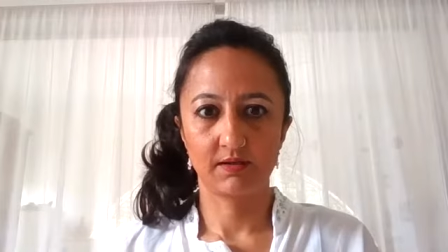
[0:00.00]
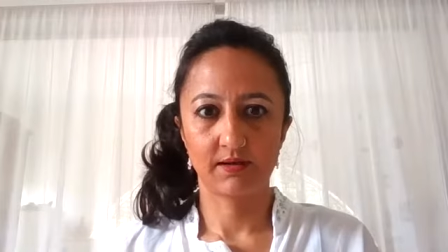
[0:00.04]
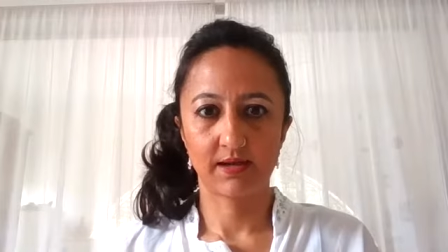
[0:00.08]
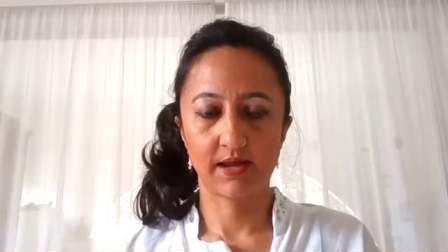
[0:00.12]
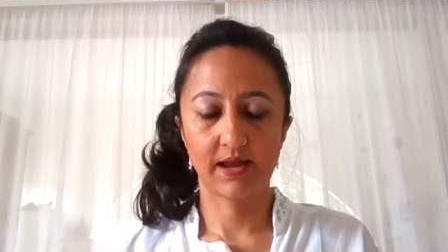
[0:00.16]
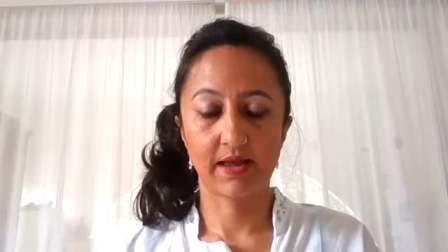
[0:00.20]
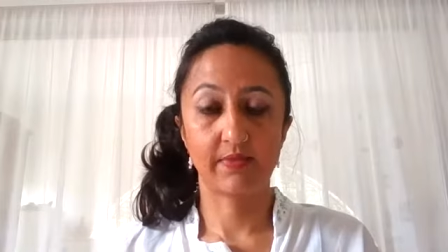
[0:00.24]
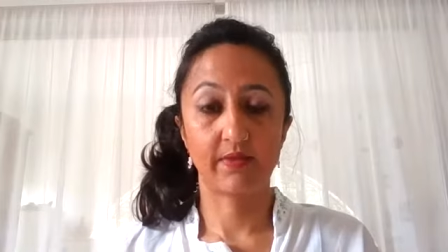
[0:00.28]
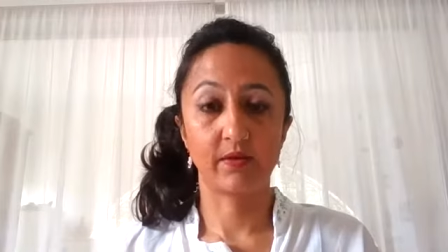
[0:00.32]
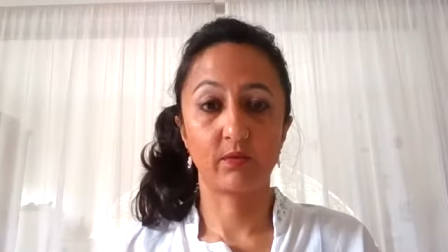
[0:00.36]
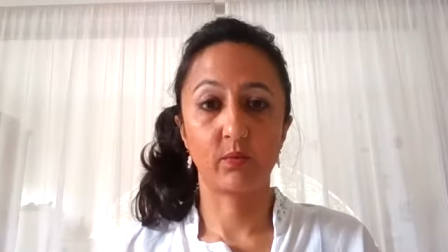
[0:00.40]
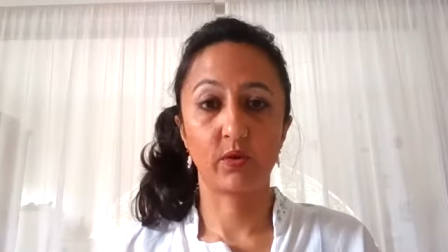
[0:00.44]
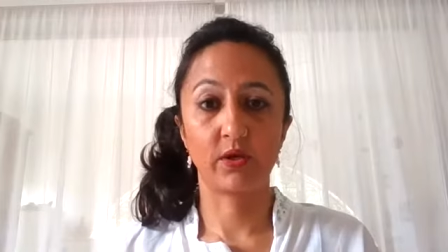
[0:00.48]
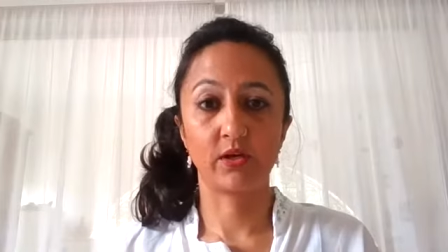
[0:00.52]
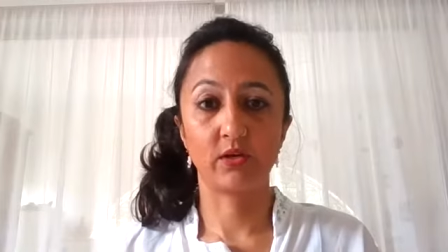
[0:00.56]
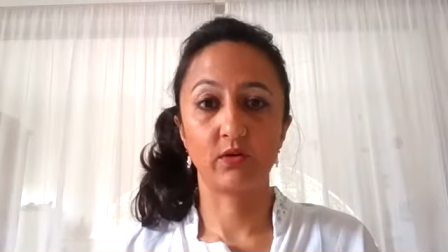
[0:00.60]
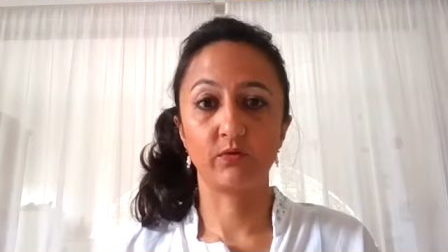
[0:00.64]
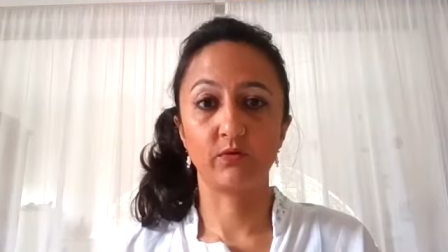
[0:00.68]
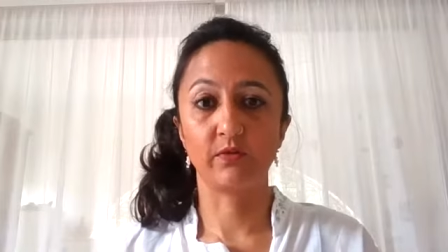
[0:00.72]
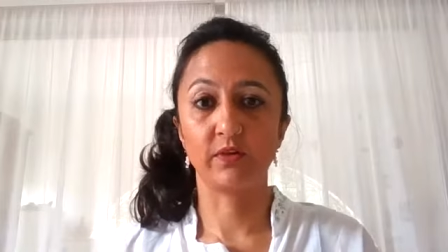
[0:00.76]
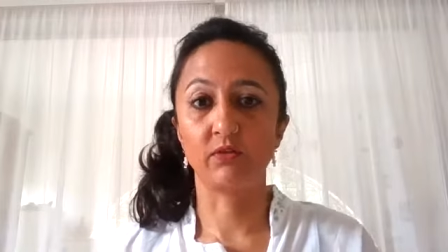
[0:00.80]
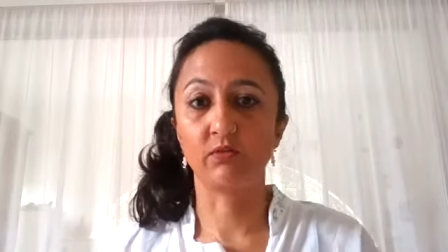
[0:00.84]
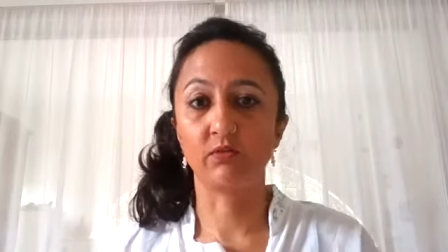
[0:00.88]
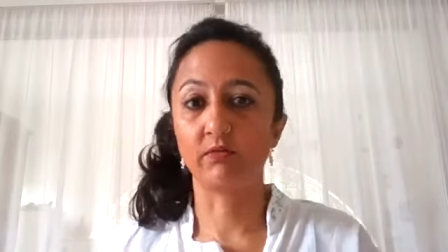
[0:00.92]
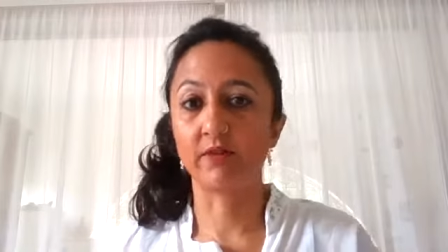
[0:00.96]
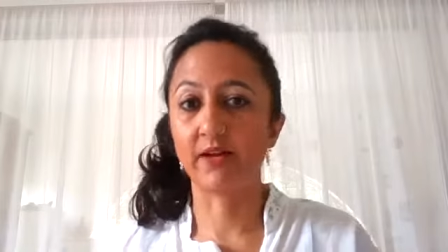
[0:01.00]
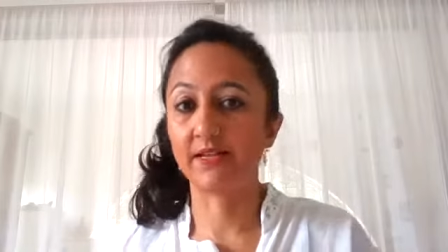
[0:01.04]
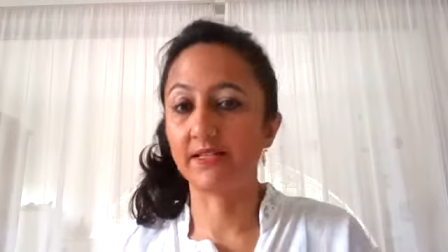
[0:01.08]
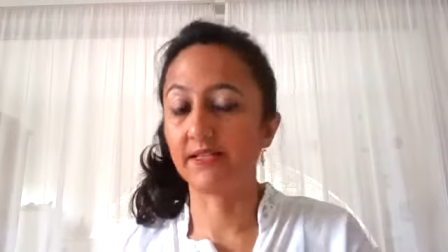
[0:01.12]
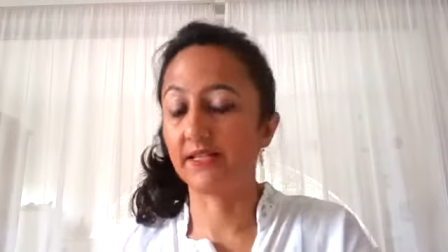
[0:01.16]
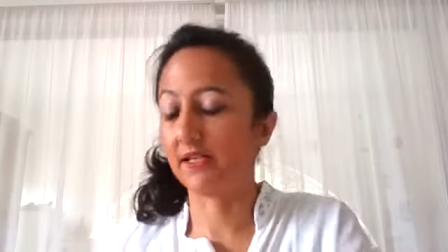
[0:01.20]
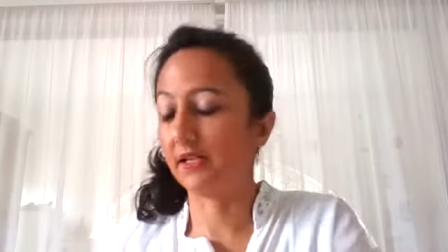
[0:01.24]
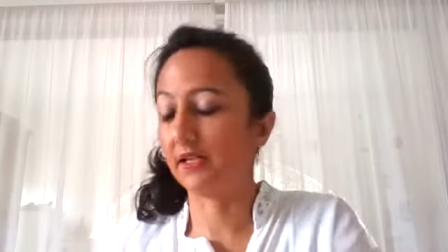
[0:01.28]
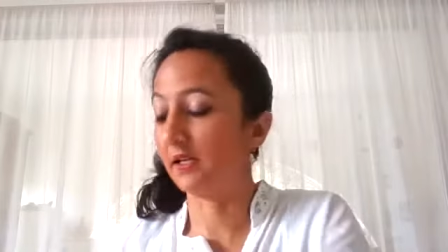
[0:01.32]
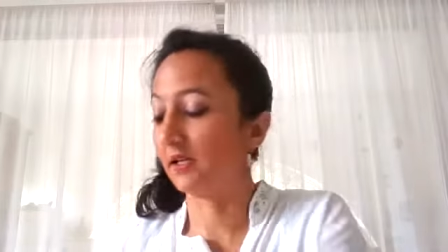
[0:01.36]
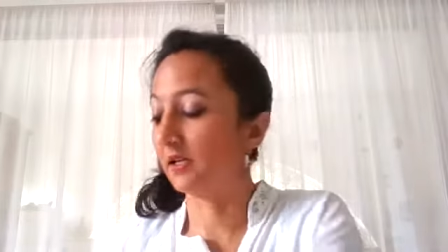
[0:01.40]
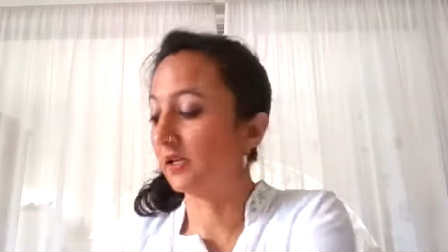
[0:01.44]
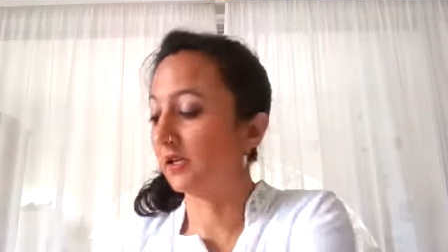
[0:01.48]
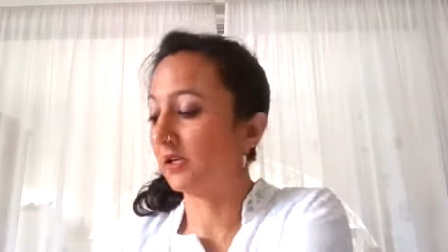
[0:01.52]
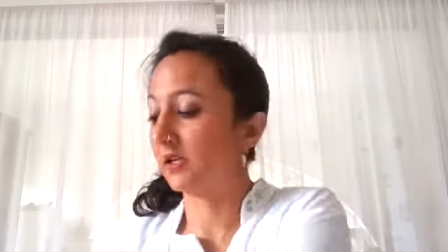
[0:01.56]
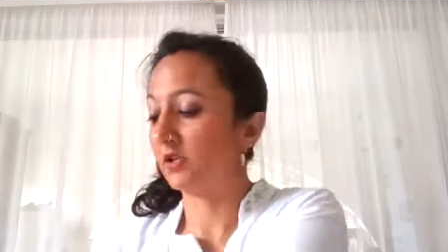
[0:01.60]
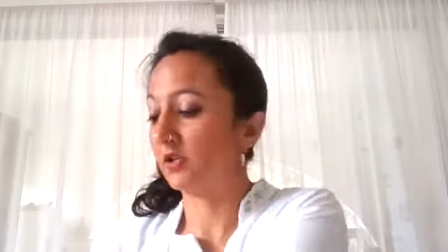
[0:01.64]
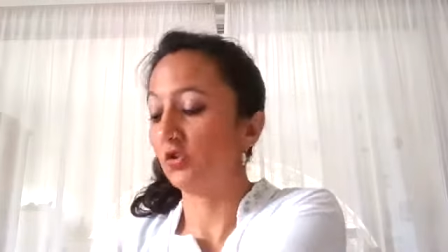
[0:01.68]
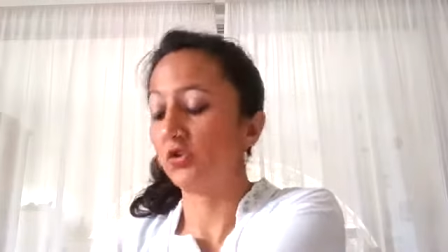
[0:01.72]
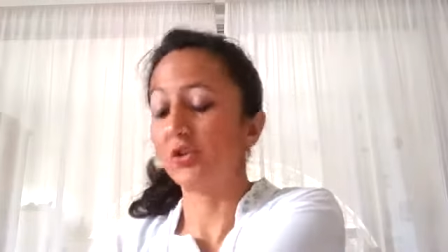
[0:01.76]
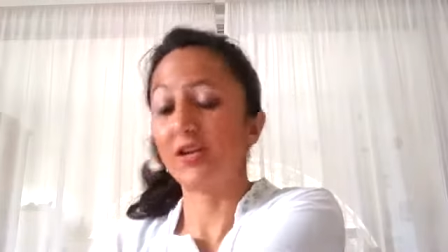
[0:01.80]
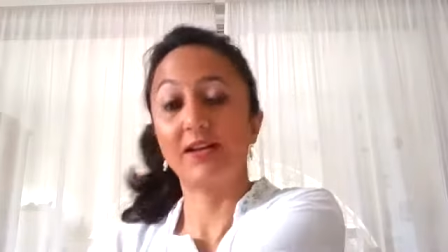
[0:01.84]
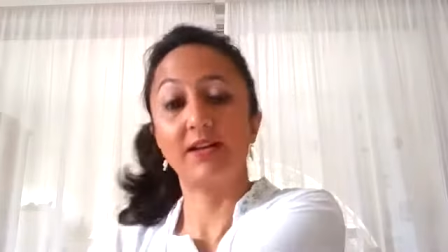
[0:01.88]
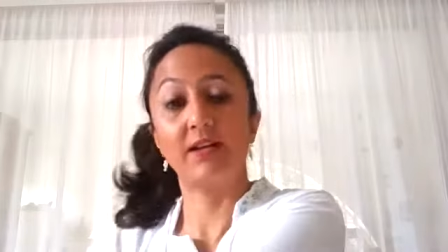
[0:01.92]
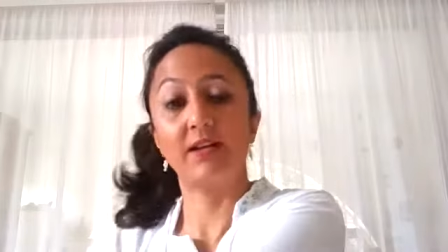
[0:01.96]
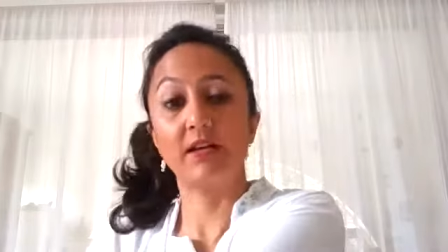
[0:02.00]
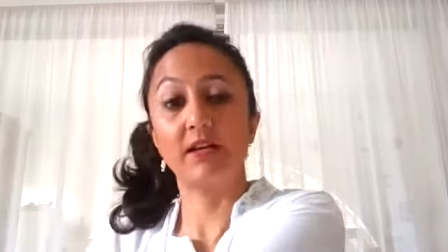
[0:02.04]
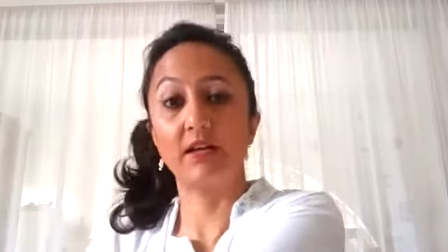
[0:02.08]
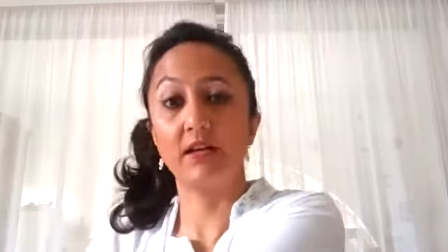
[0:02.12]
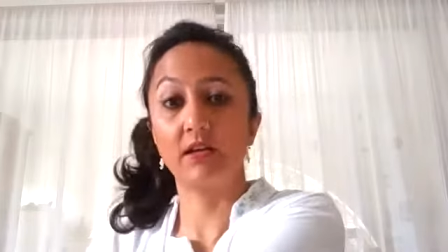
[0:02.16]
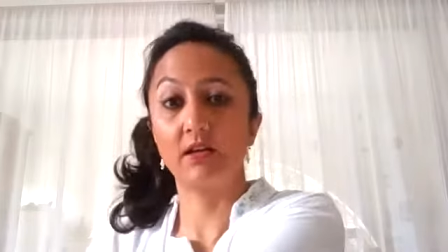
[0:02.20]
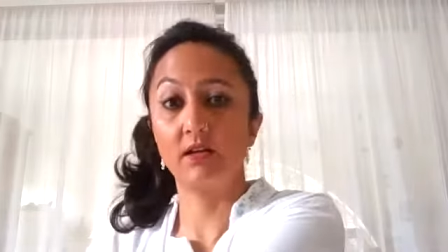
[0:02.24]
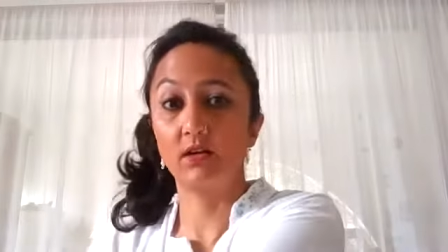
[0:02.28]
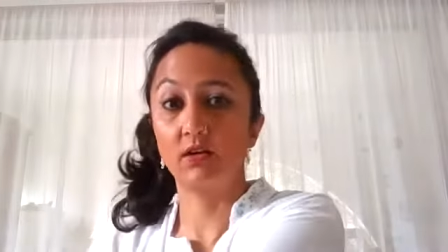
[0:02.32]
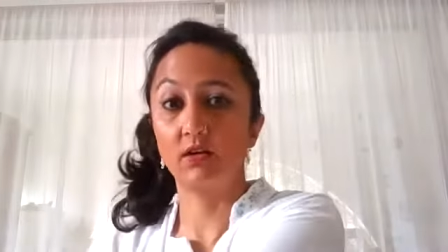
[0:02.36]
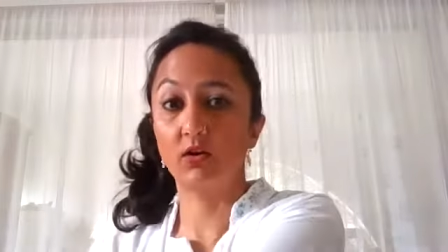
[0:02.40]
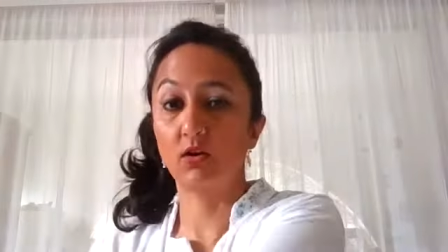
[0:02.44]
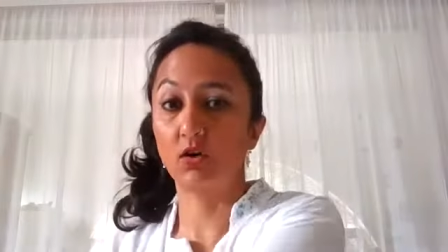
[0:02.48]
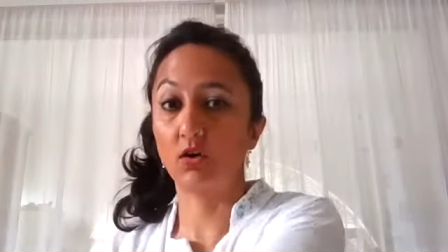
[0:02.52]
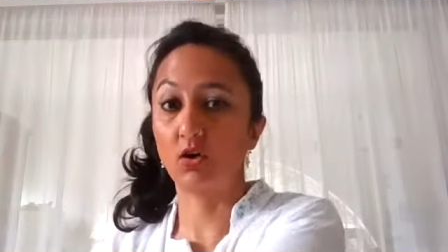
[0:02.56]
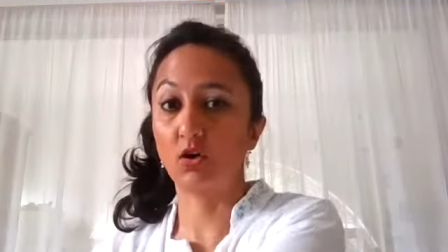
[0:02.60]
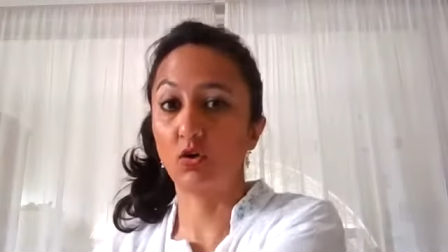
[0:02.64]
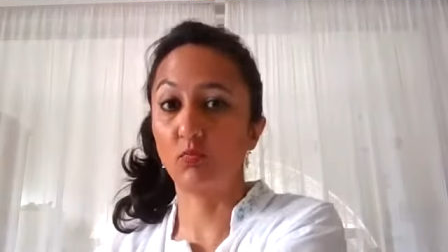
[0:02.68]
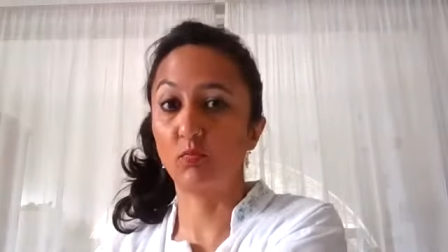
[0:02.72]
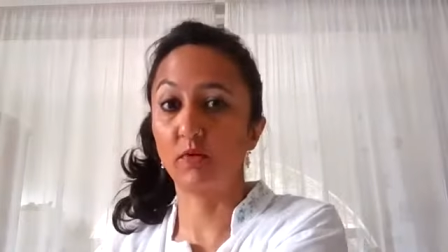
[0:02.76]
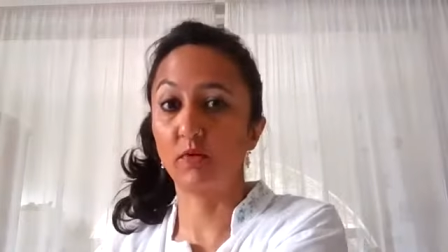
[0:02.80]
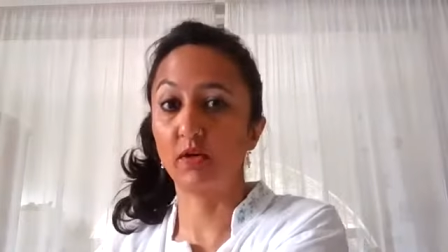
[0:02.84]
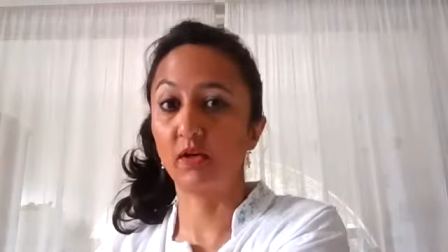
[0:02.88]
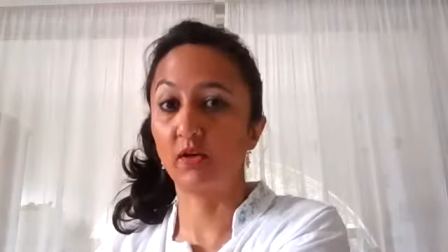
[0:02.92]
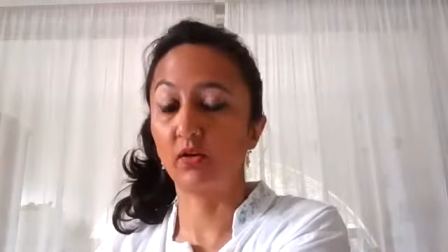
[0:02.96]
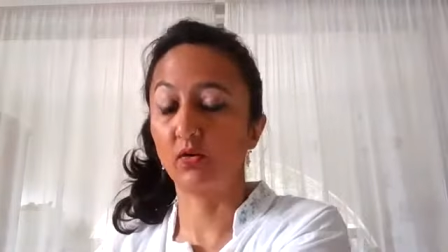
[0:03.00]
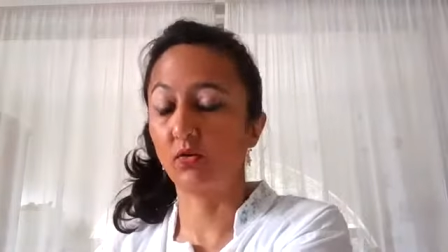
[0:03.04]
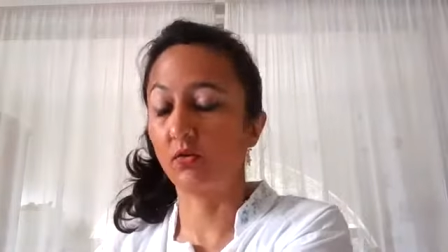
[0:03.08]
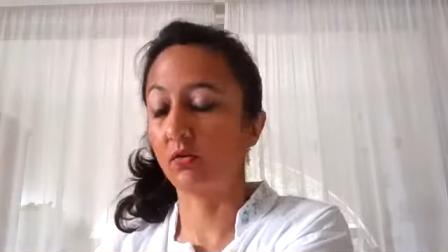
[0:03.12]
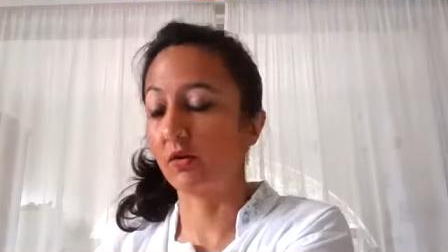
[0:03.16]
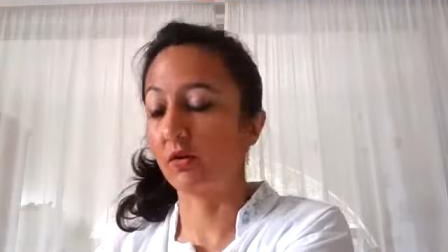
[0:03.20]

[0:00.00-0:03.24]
And then when you feel ready, gently opening your